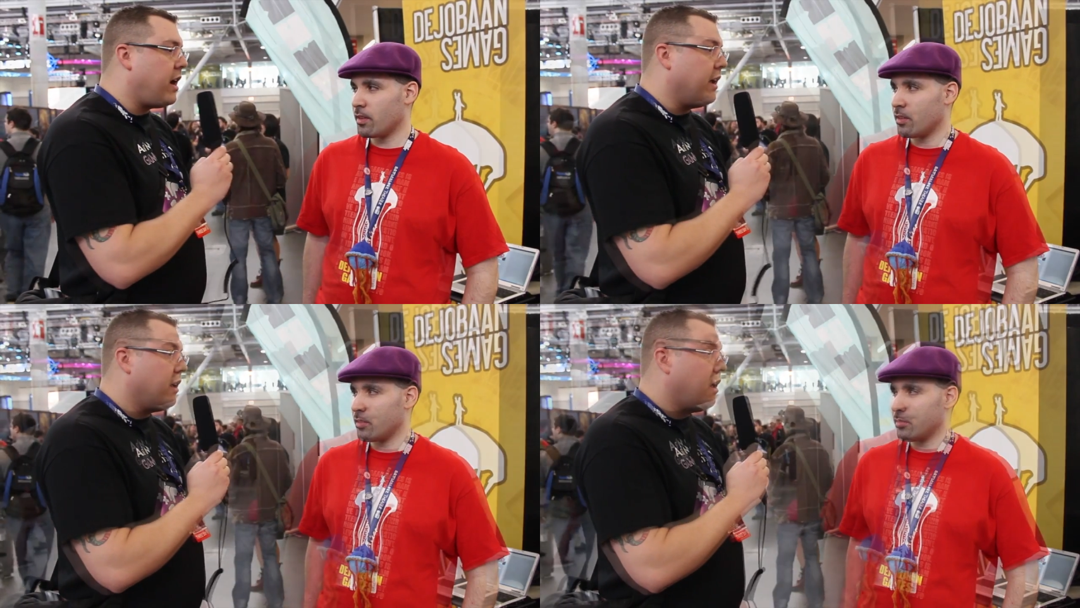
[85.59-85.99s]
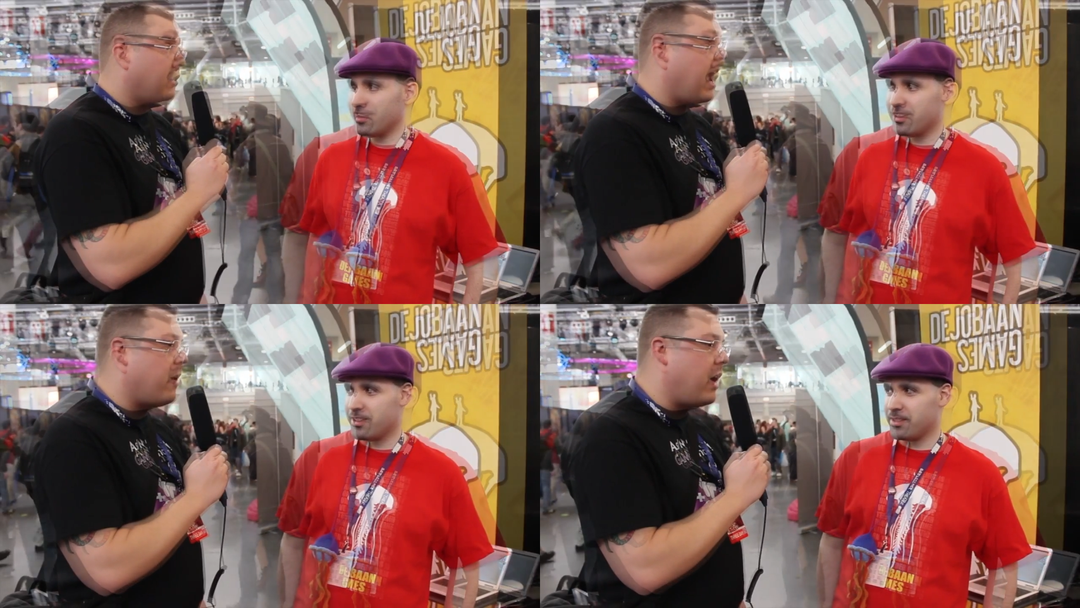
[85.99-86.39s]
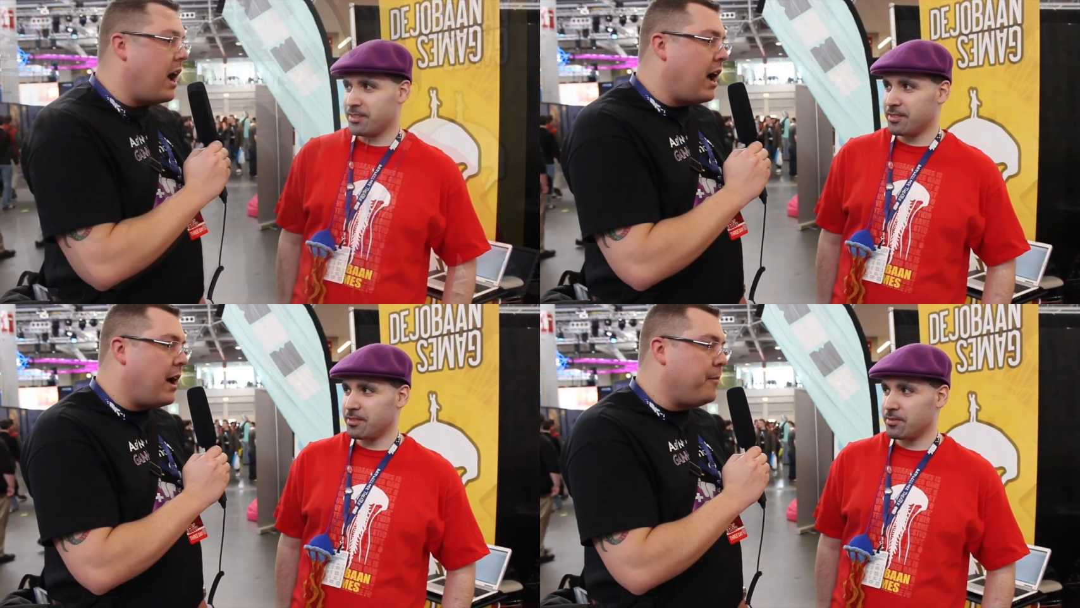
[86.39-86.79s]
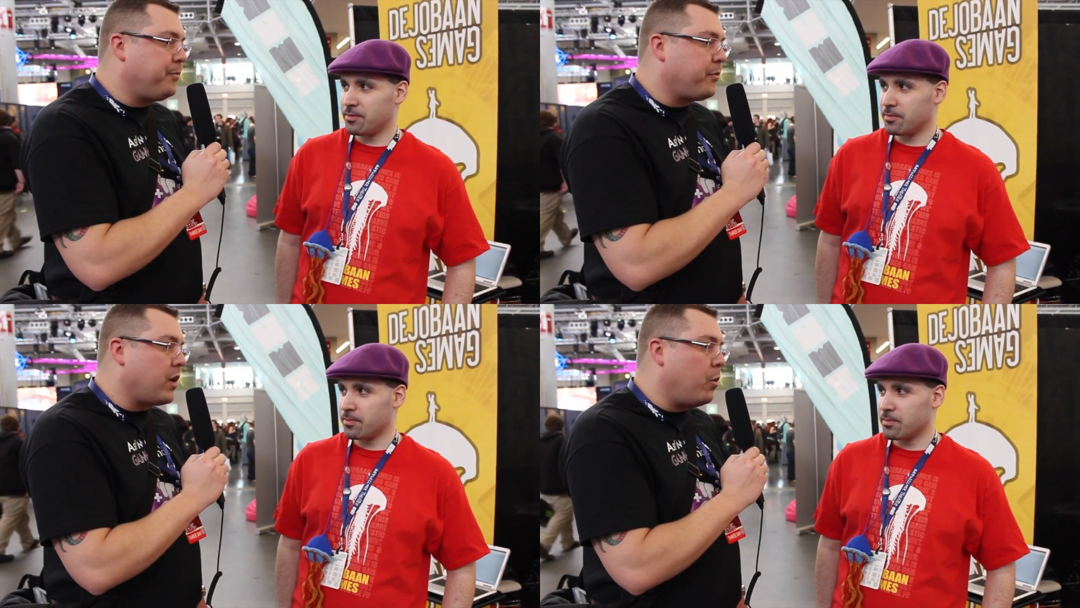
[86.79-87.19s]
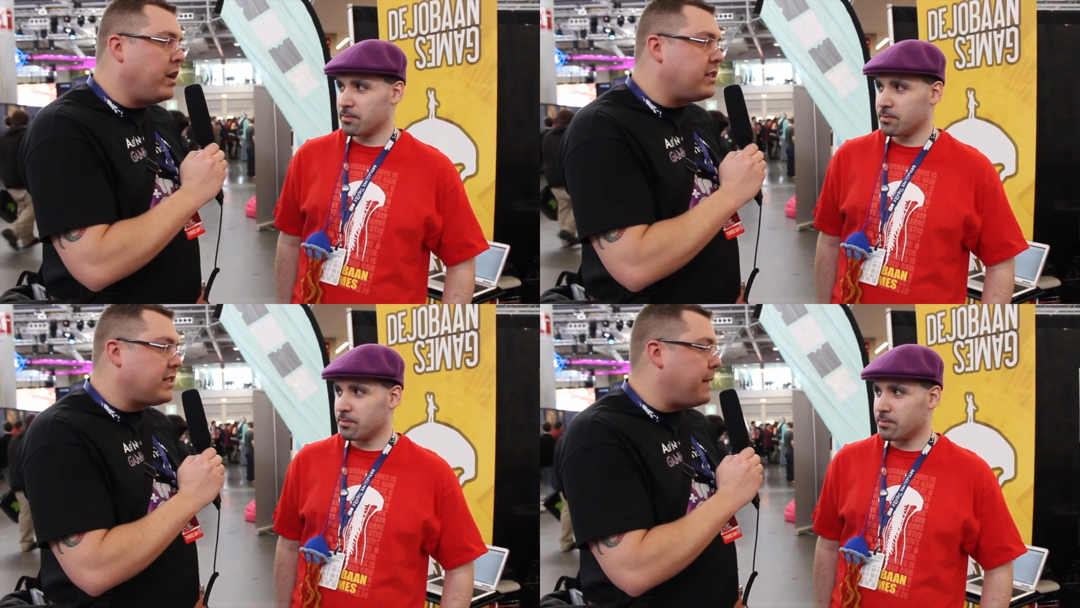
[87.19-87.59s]
Speaker 1: Great. Now, um,
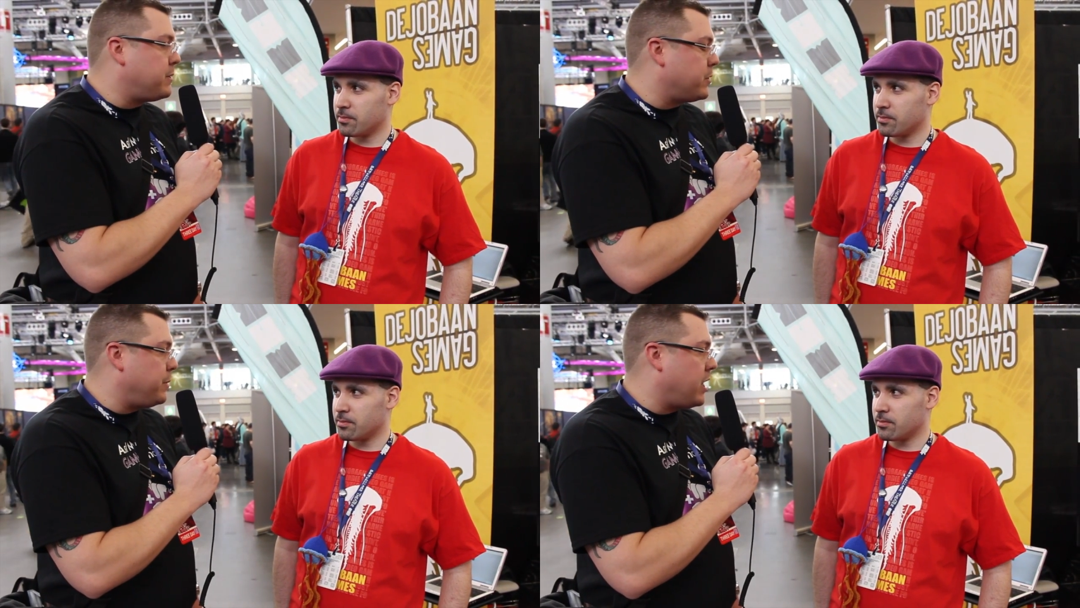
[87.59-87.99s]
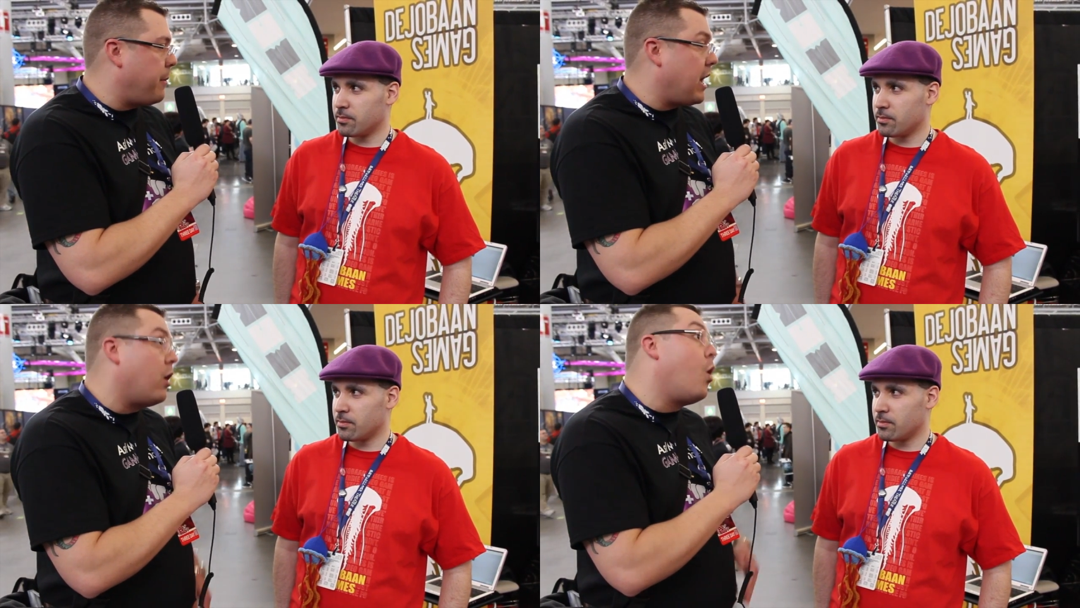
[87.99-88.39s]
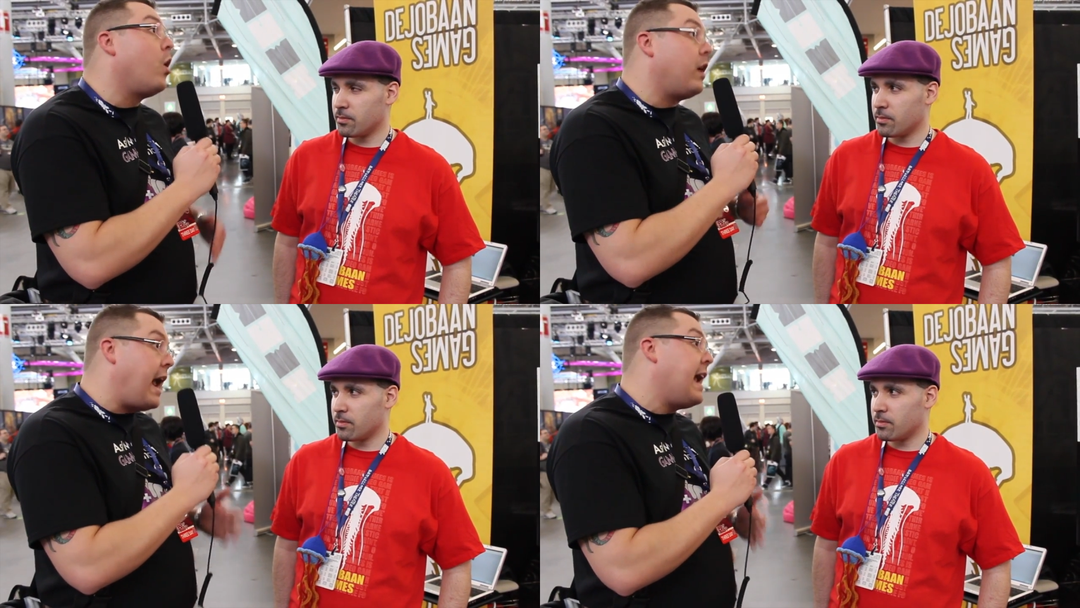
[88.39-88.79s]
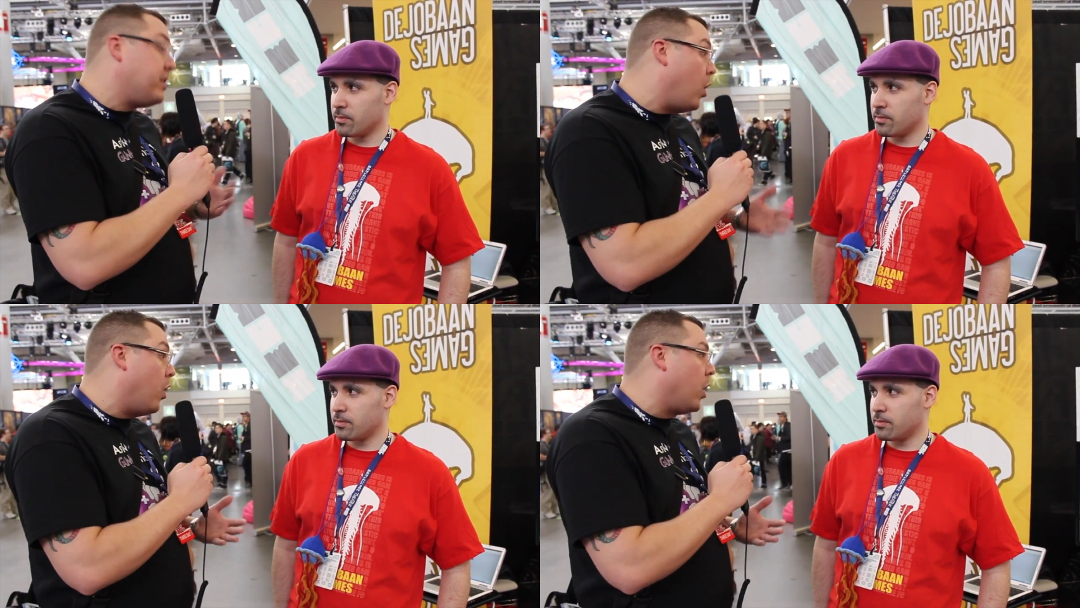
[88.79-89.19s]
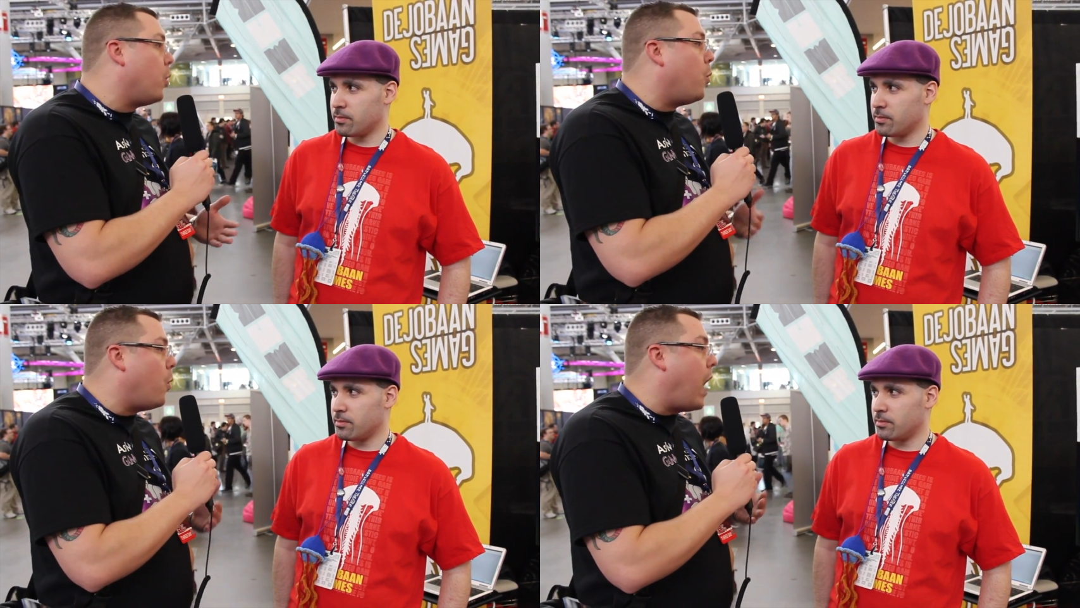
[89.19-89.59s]
when is this game supposed to be coming out? Or, and,
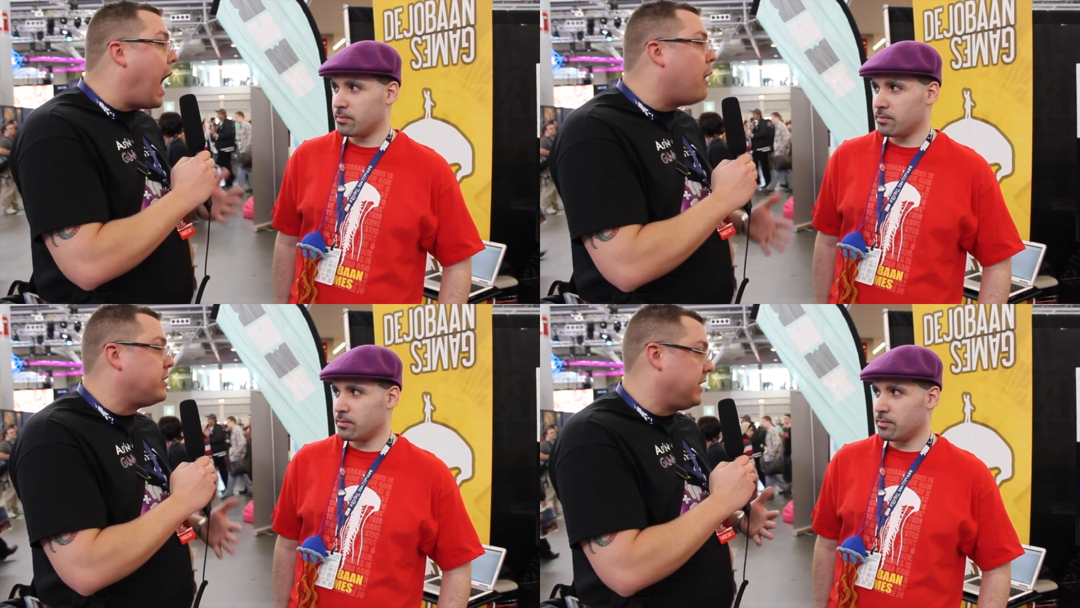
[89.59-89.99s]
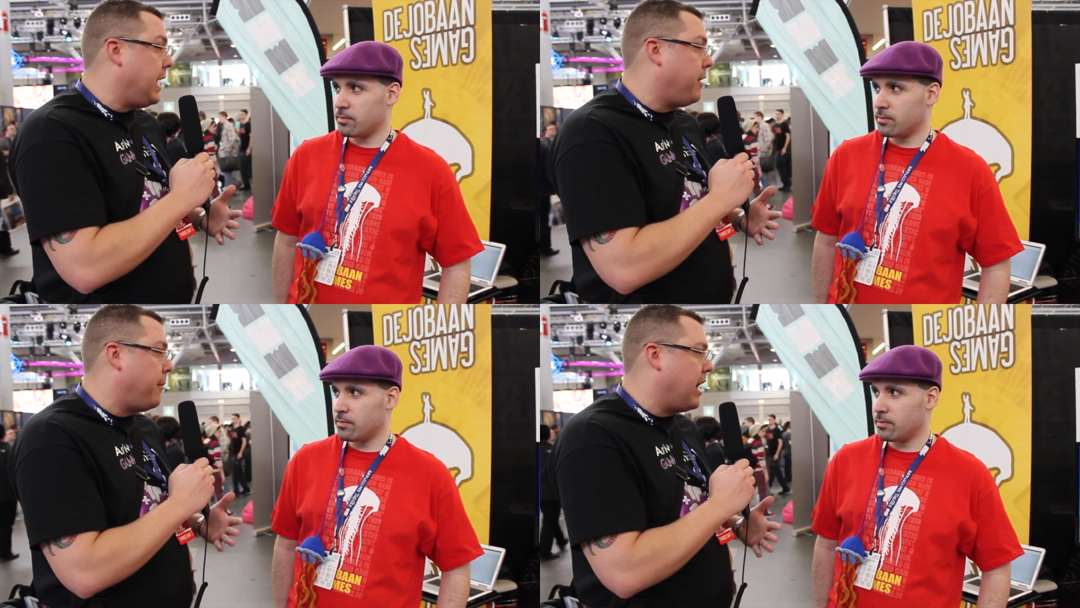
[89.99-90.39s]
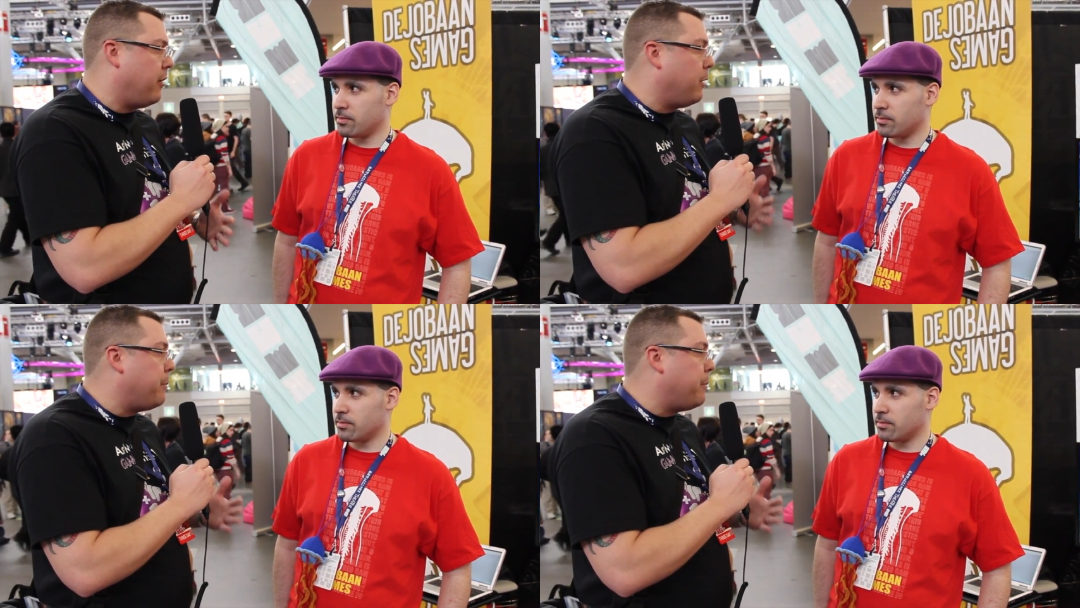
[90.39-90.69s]
or, how is the game coming out?